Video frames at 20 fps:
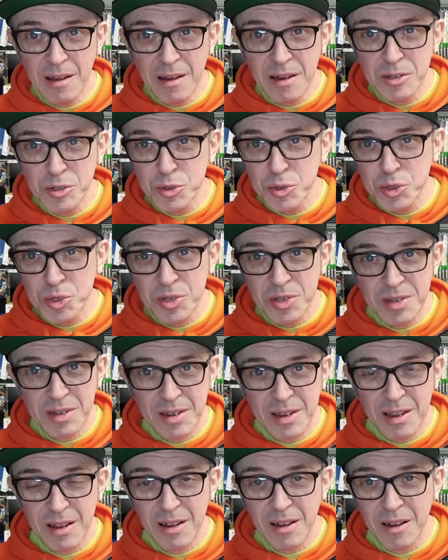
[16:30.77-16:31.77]

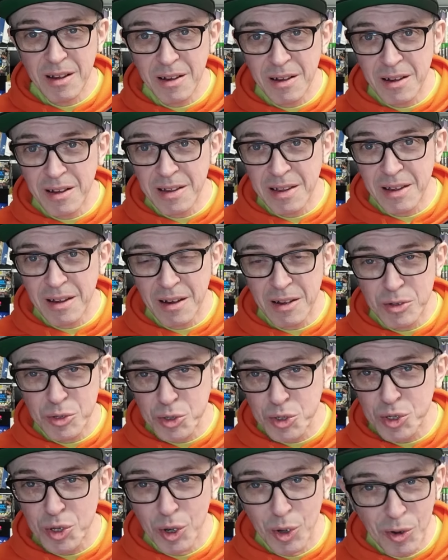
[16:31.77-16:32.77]
I
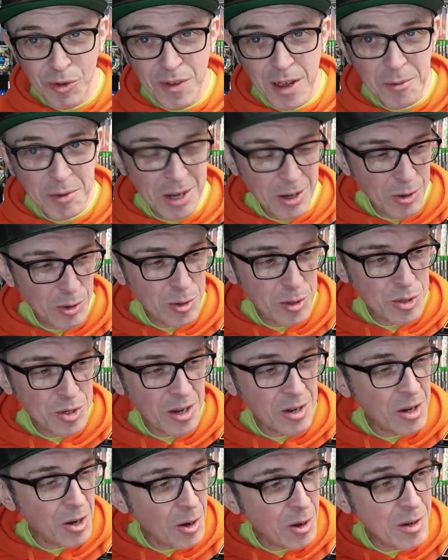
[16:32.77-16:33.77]
just love how it looks.
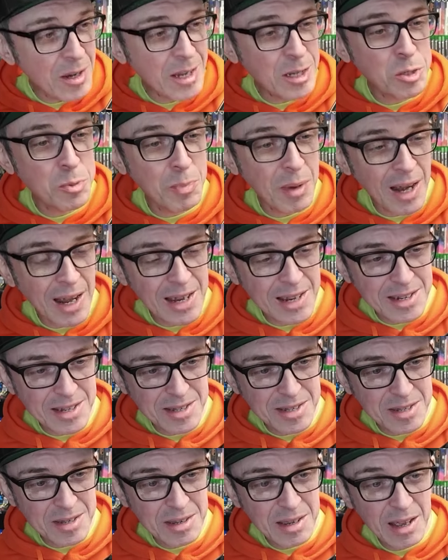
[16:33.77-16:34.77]
I can't explain
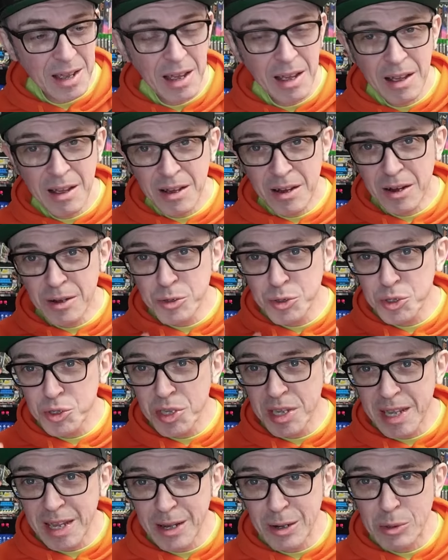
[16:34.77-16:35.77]
it. I just
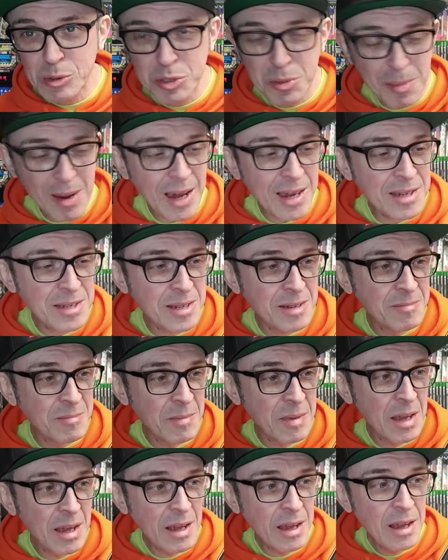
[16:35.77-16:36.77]
think it looks amazing.
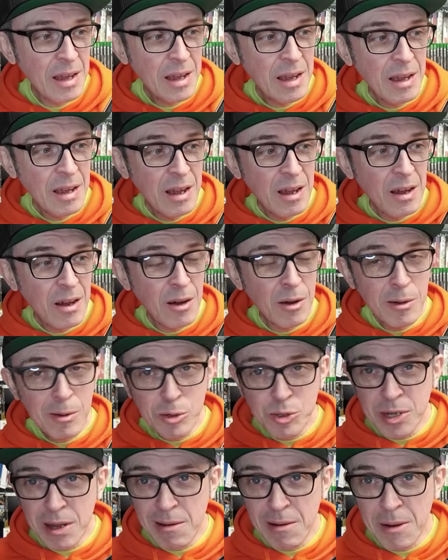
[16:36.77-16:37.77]
I
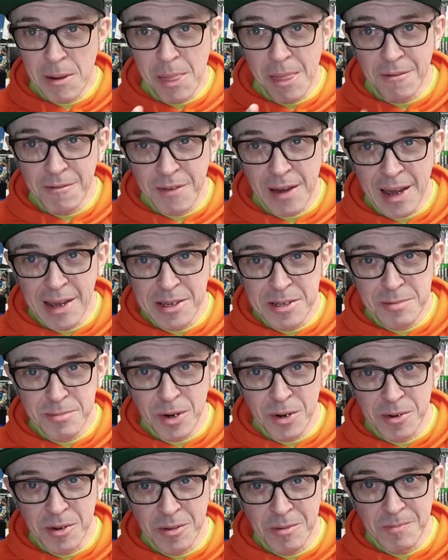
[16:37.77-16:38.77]
also like the Vader
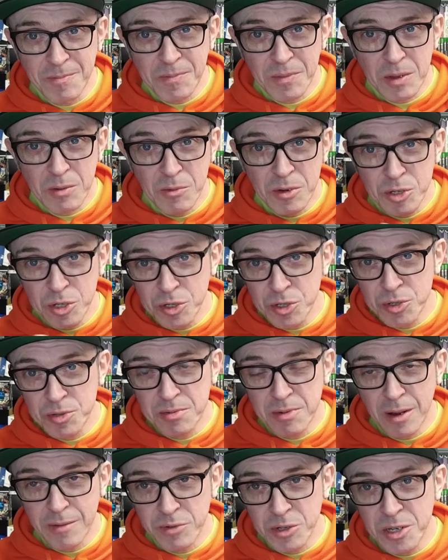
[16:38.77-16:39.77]
model, which is
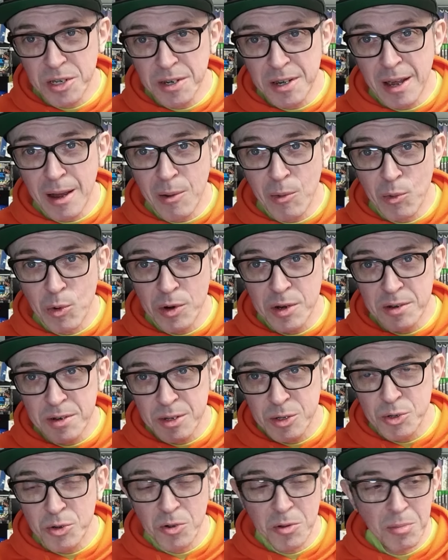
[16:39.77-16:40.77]
obviously now wood and
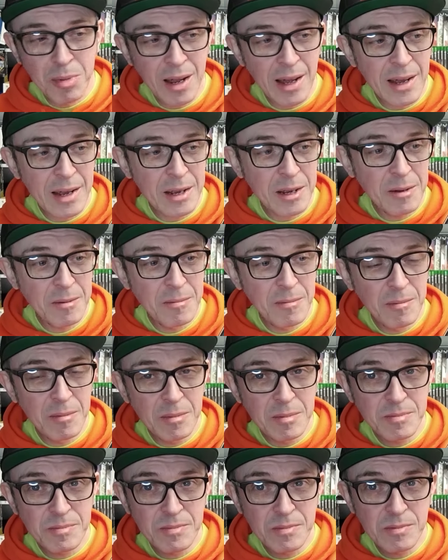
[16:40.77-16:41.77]
it's all black.
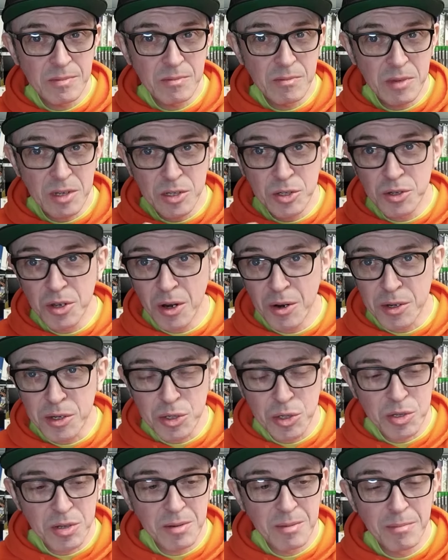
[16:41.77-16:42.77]
It's
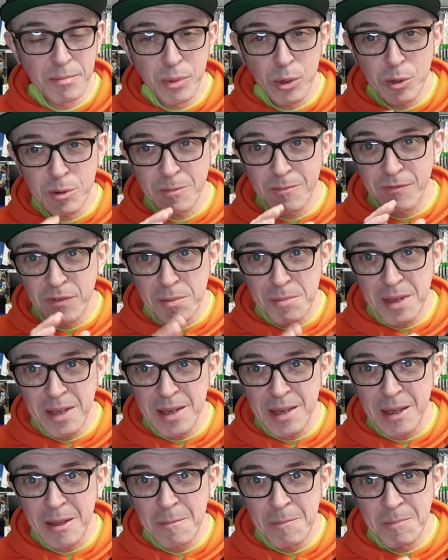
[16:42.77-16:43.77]
nice, but for
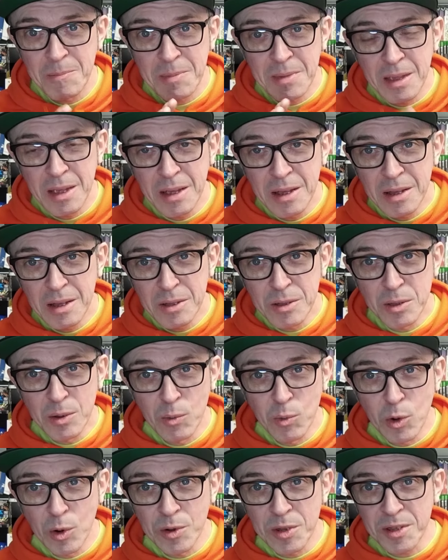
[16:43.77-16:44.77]
me, the
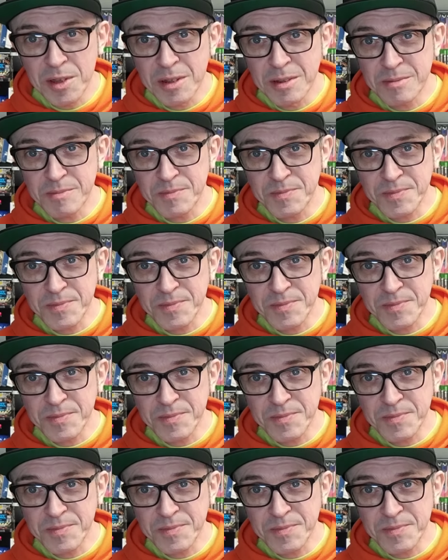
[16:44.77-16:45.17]
Woody